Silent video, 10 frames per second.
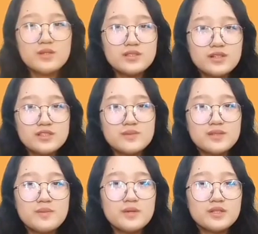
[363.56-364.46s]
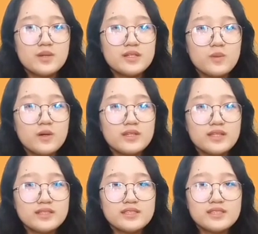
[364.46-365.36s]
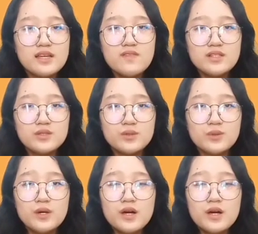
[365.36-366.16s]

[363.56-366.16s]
was on September 21, 1972,